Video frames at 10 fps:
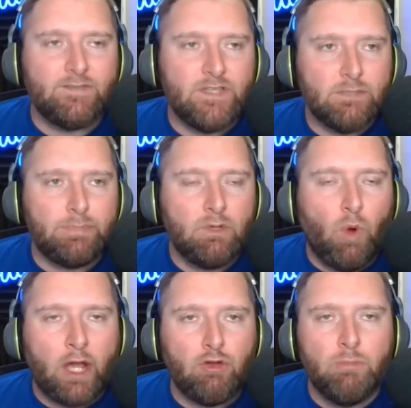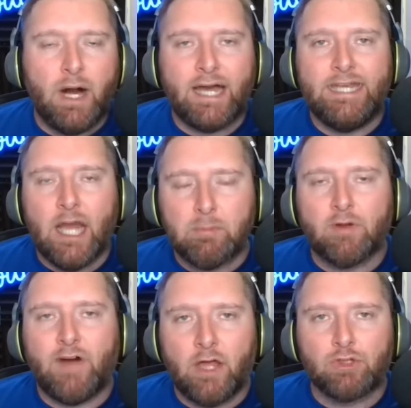to visit BYU among a number
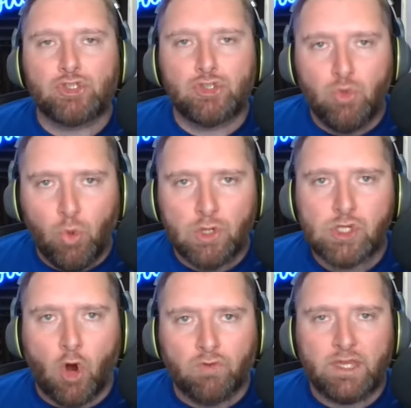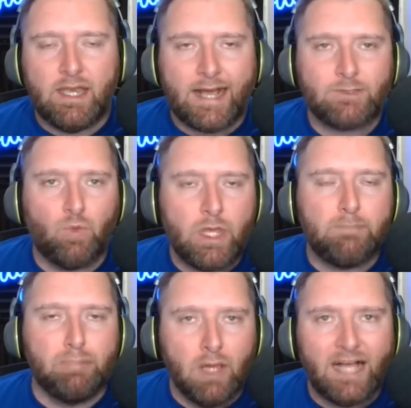of other schools over the next week
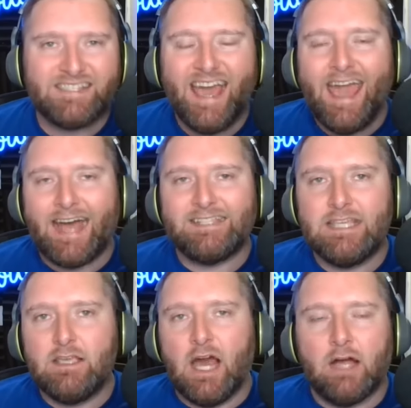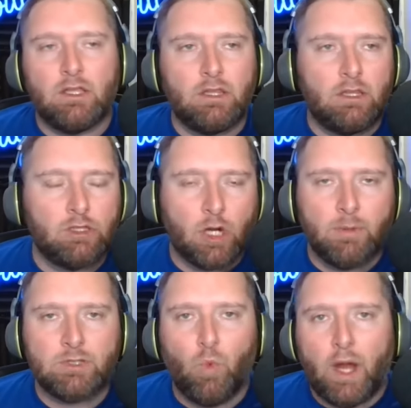plus, as he
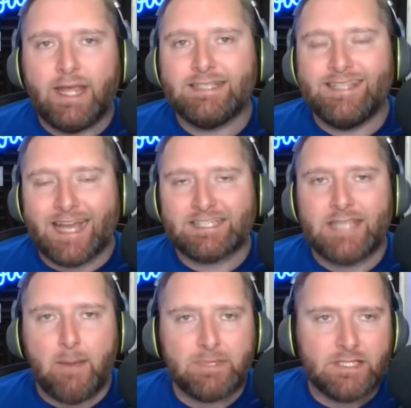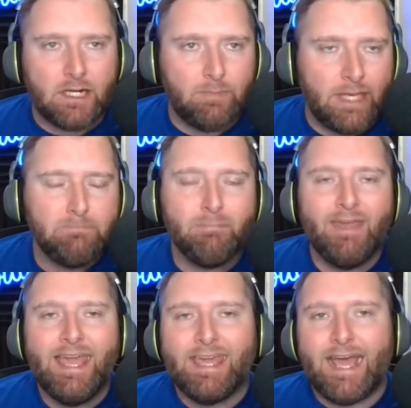determines what his next step is going to be.
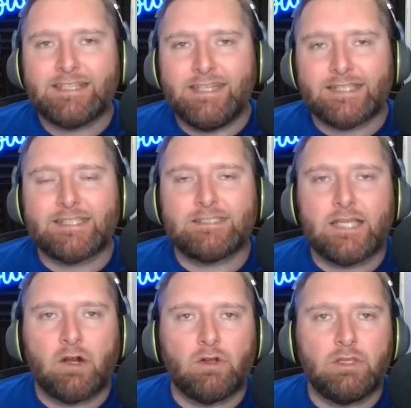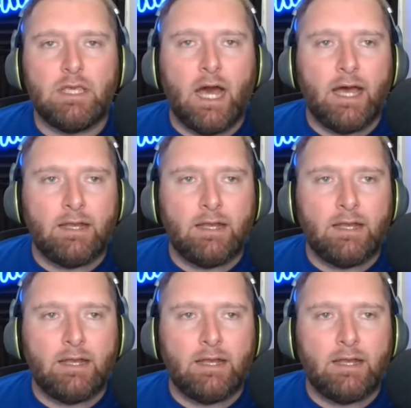He hasn't necessarily